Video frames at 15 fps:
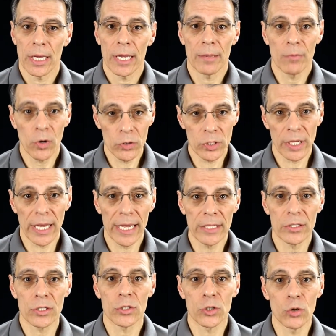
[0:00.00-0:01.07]
In most
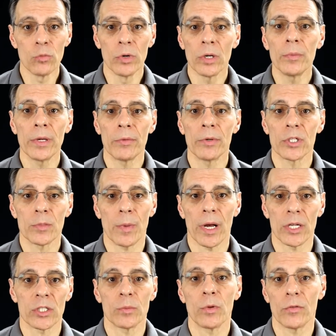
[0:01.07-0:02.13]
cases, you will be responsible